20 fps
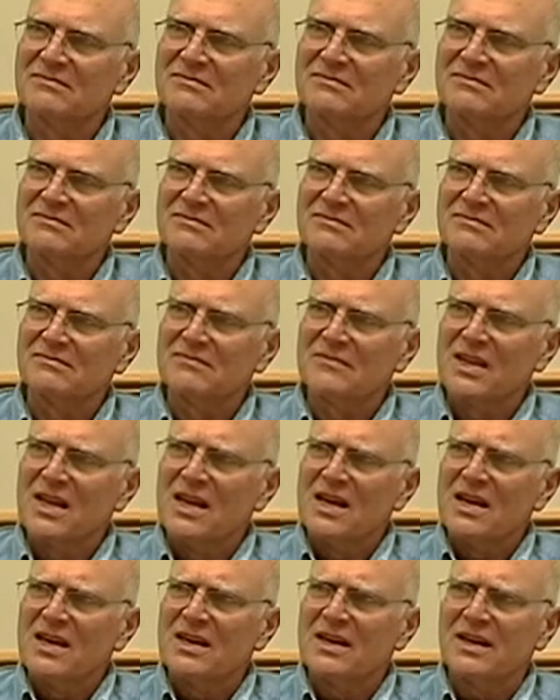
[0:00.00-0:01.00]
base.
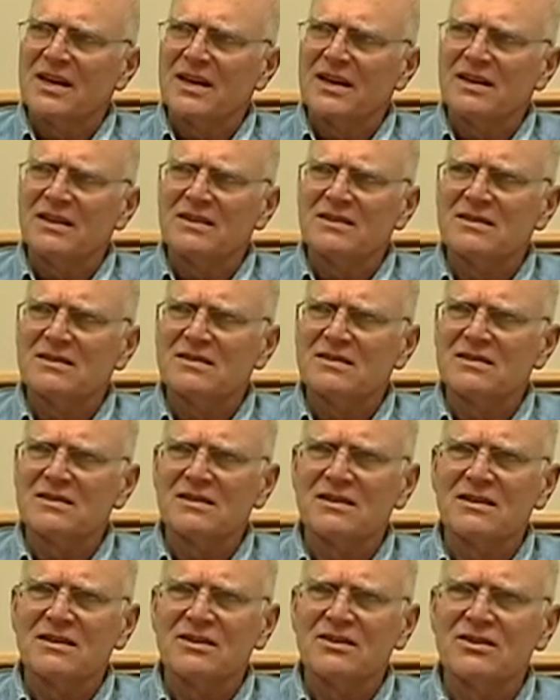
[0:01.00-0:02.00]
Yeah, I didn't see
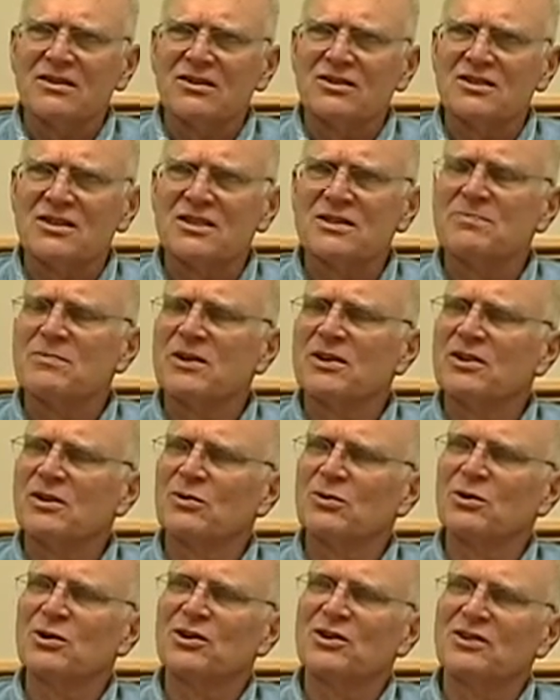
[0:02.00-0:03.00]
any nurses, but there
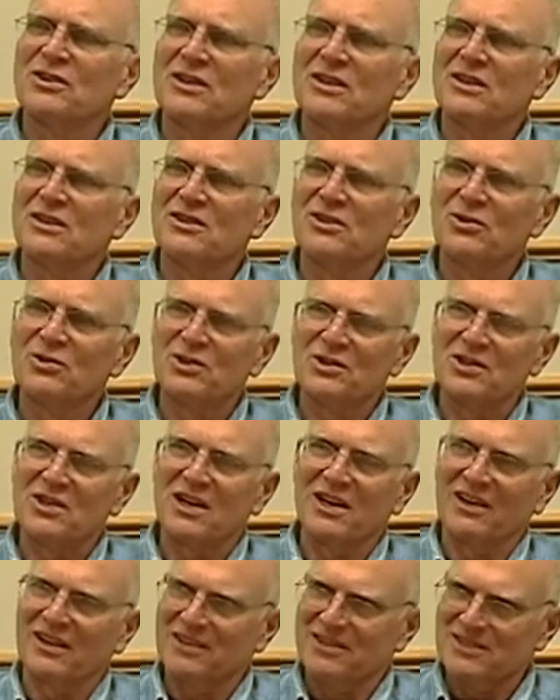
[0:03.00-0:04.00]
were uh, donut
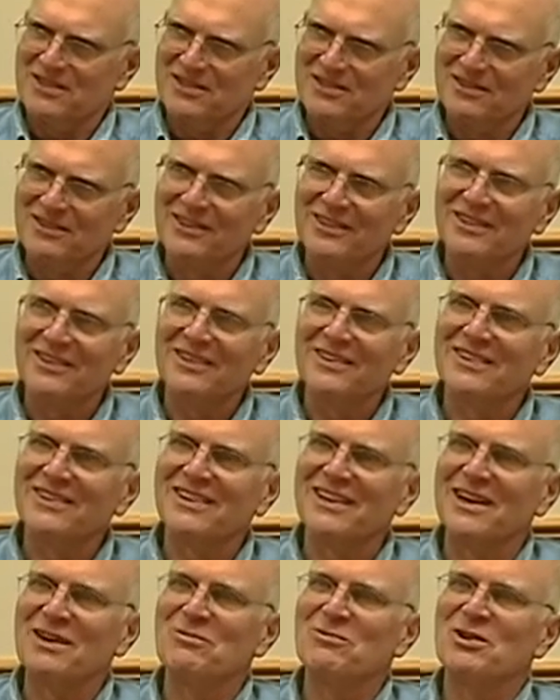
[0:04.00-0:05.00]
dollies. What's
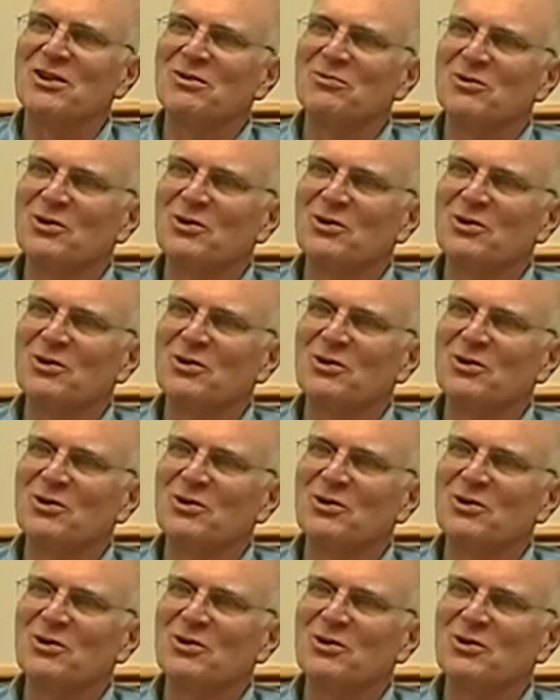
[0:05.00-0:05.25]
Came the donut